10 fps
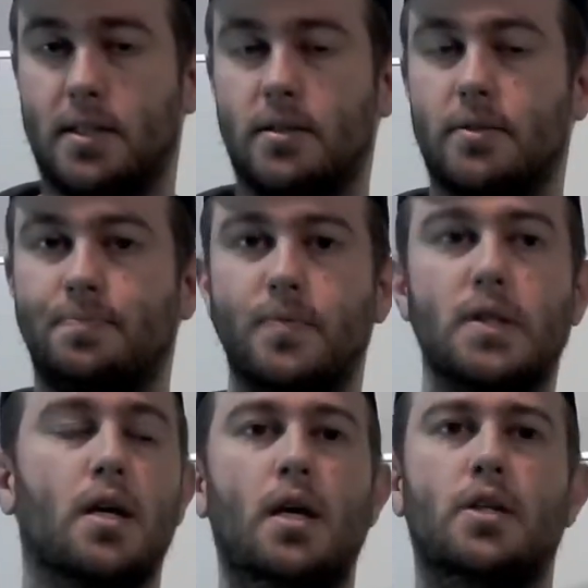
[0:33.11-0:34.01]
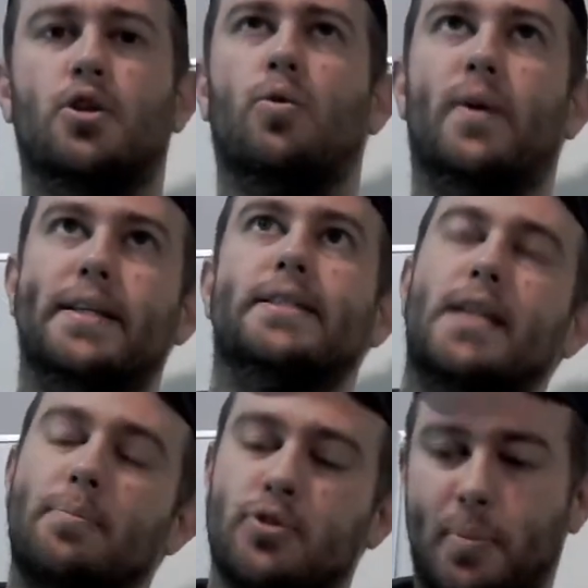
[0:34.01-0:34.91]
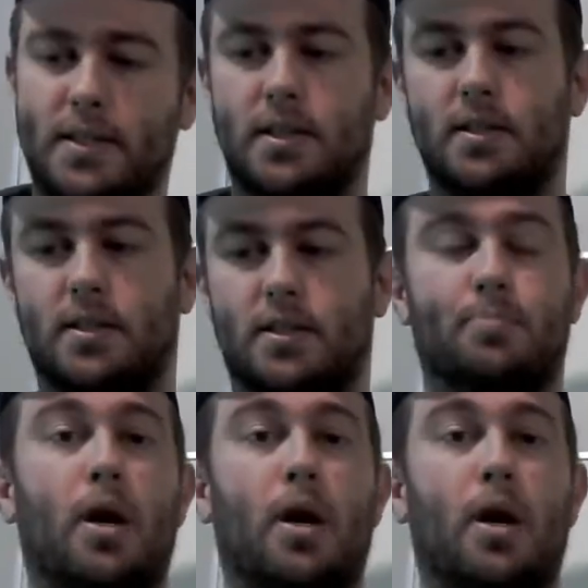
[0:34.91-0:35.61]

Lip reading: So what a sample space is,